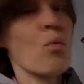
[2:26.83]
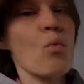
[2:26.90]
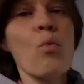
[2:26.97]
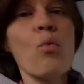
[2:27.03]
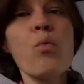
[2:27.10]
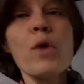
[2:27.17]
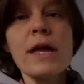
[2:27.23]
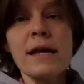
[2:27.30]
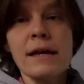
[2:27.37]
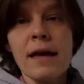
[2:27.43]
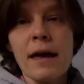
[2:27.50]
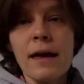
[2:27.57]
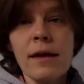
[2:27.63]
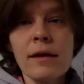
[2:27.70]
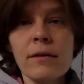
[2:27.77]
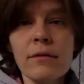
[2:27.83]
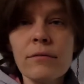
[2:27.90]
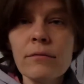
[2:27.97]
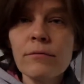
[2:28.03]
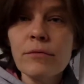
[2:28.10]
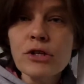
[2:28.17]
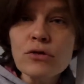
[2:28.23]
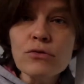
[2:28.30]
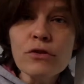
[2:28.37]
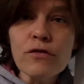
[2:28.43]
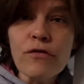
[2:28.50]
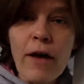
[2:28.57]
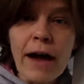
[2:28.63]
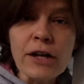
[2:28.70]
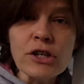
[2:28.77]
We can reduce
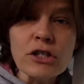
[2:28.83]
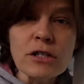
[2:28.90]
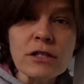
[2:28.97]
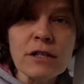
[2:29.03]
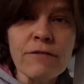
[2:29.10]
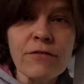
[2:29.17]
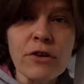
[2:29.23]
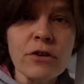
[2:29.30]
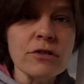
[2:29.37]
fractions if they're